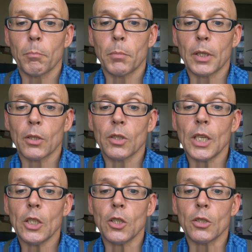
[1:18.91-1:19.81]
because
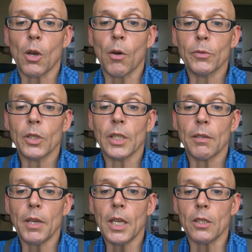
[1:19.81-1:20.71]
teachers often
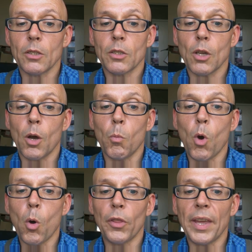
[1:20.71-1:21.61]
give hints on
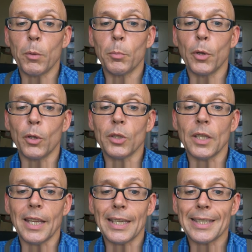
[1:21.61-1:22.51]
what they will put in
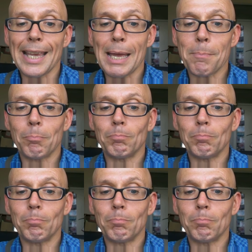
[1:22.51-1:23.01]
the exam.